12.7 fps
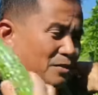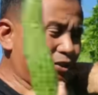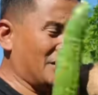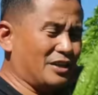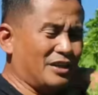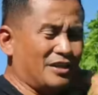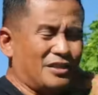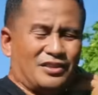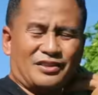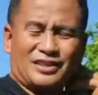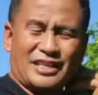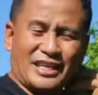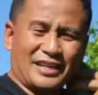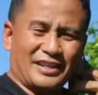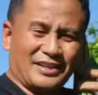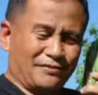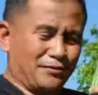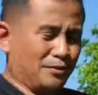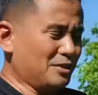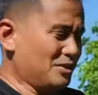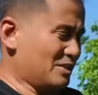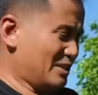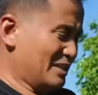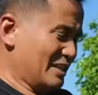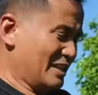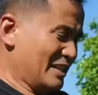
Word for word: more than ten fruits.